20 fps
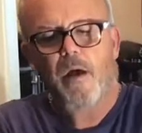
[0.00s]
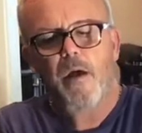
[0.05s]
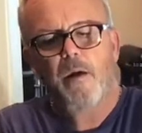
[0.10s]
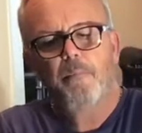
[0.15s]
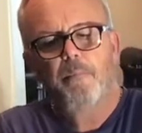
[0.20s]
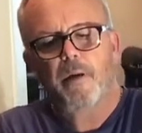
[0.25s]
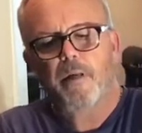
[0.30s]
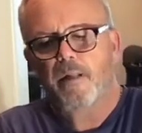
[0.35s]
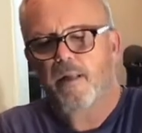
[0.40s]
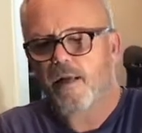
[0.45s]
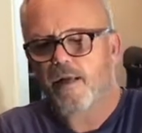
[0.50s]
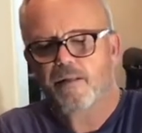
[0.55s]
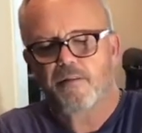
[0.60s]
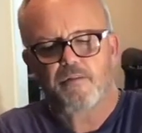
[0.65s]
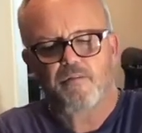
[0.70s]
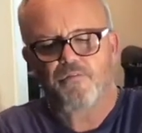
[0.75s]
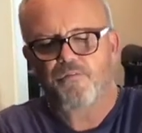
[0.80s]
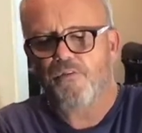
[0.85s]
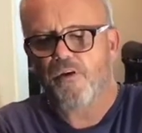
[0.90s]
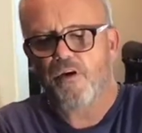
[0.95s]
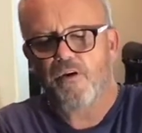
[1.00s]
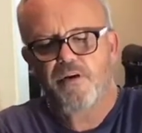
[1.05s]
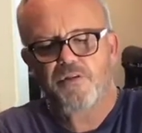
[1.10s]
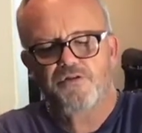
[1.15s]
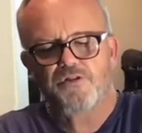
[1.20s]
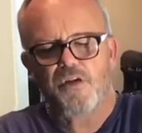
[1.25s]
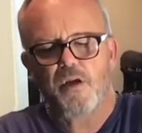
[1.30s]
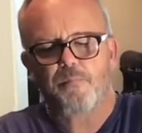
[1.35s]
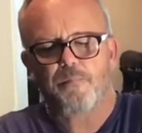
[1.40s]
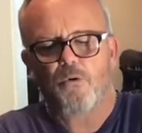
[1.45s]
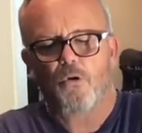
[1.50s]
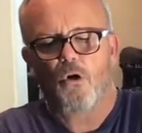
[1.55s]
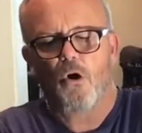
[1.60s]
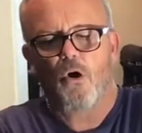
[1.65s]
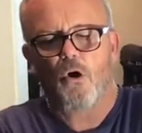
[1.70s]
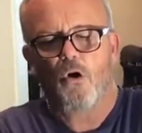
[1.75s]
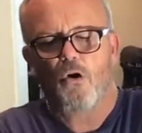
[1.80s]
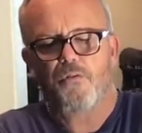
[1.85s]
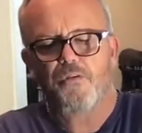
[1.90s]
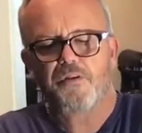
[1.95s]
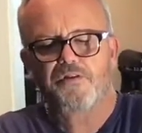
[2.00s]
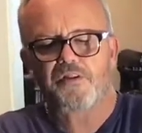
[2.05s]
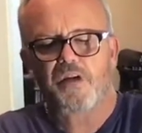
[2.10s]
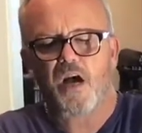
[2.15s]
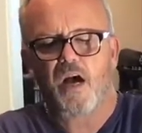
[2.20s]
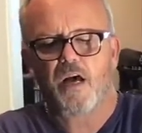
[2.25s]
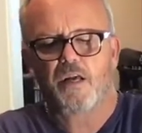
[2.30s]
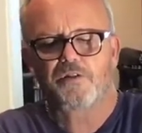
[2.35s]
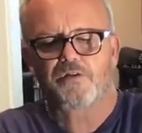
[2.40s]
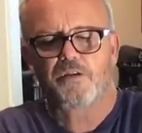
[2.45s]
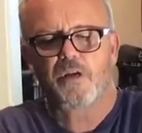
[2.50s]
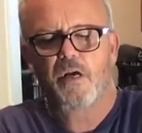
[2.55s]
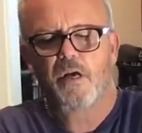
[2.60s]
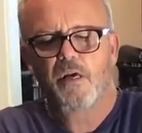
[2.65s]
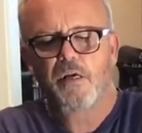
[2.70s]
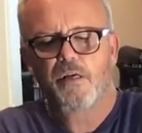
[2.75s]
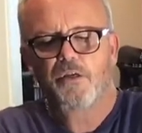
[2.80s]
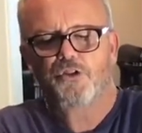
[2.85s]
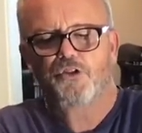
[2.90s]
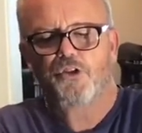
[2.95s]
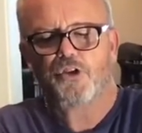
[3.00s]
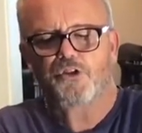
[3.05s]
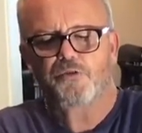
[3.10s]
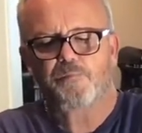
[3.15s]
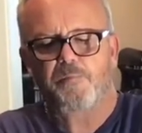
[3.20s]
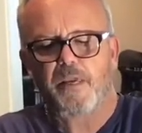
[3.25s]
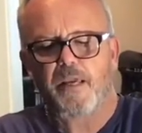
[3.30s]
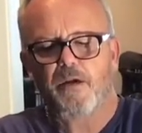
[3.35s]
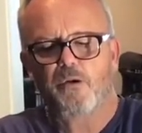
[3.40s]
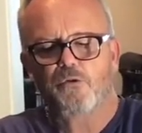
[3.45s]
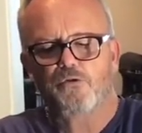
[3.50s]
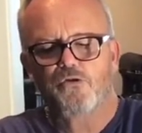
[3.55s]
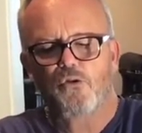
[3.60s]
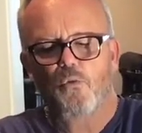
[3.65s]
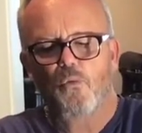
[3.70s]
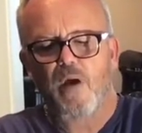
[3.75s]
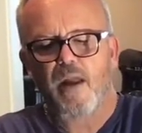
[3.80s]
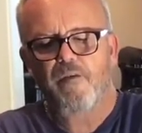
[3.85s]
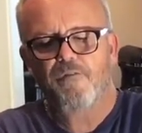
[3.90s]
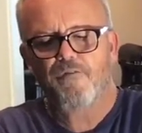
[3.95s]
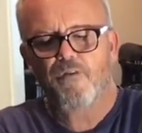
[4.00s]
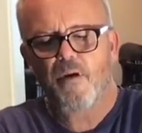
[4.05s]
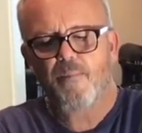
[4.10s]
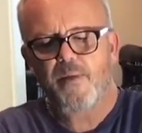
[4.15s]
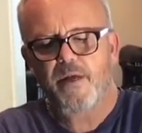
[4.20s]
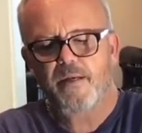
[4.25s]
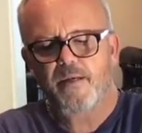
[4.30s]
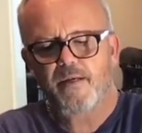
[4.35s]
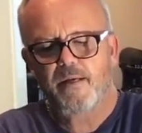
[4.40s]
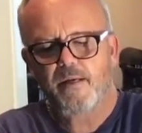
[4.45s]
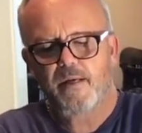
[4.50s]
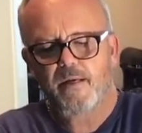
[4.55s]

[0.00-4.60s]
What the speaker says: But it's very simple. All this husk just peels away from it.